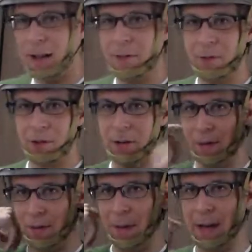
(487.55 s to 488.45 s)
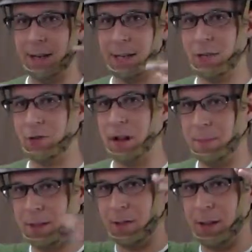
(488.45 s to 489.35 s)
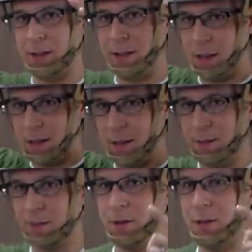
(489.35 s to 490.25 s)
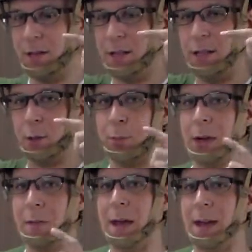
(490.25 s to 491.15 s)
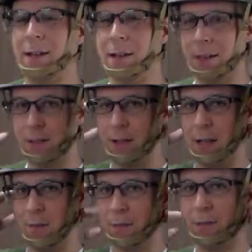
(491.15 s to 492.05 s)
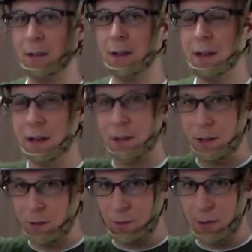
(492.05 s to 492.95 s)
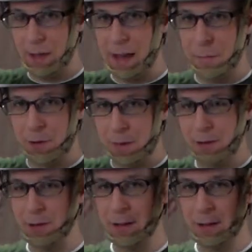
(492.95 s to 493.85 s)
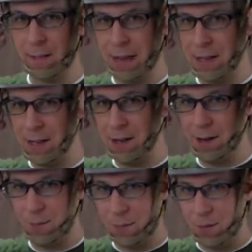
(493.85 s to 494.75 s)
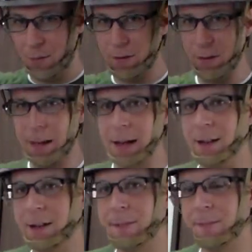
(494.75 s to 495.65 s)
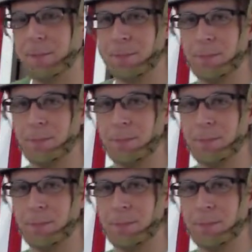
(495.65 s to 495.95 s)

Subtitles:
I have don't have the little back neck strap, and they have like the, what is it, the spring band in it, so they don't, you can't put them underneath the band here by removing the padding.